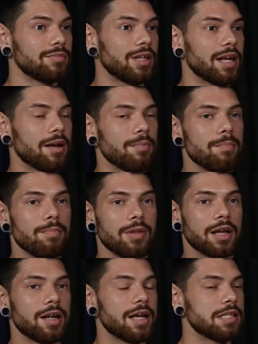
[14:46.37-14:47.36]
like
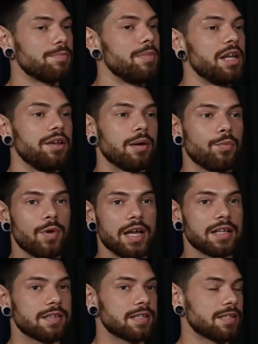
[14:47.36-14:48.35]
a nice medium
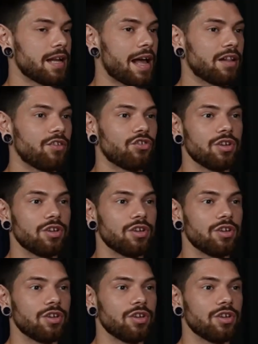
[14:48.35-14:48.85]
weight snatch